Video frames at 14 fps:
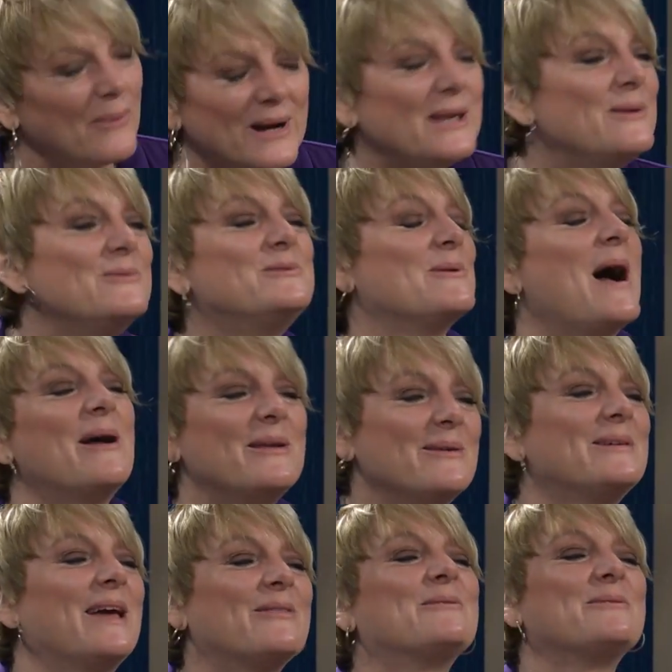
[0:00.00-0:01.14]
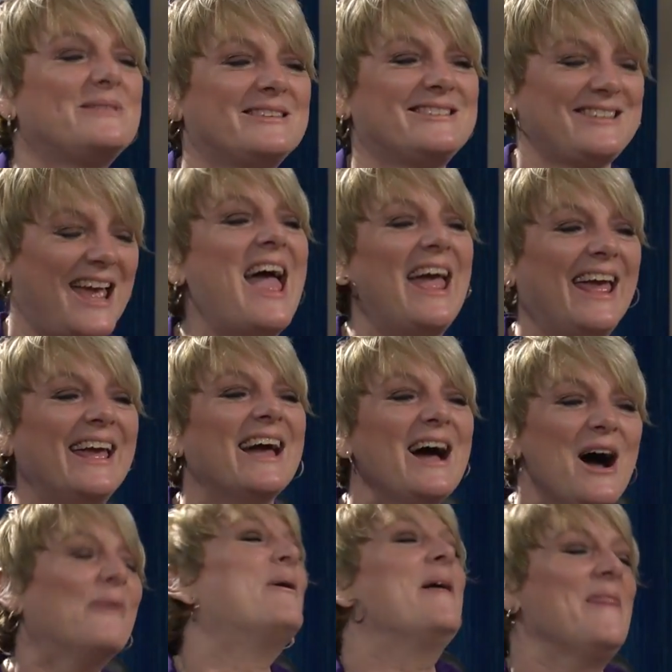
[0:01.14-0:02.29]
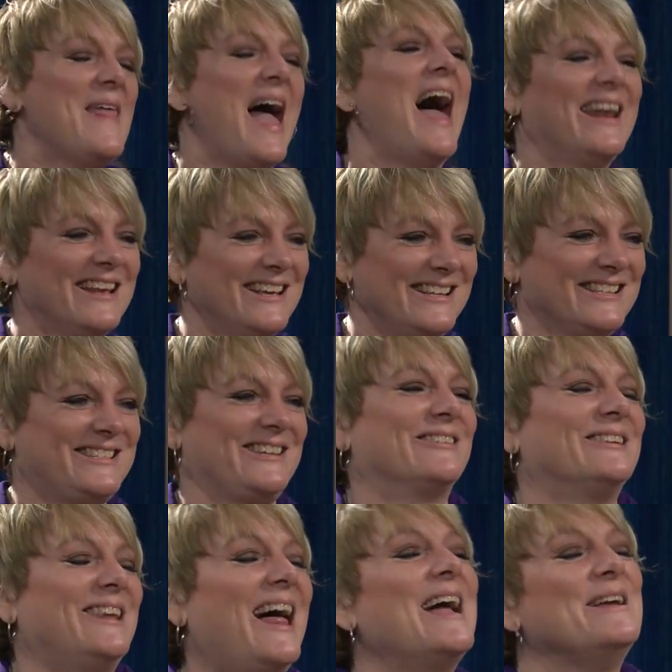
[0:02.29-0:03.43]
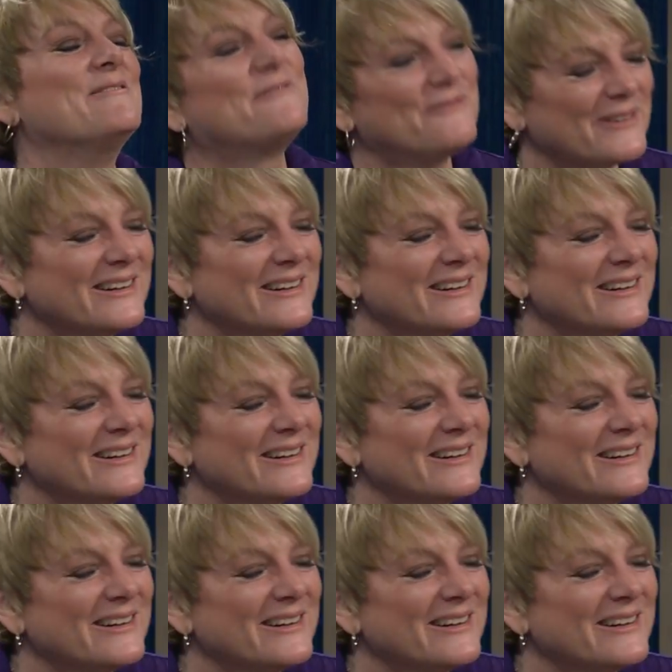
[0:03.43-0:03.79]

What do you do? How do you get through the day when that is life?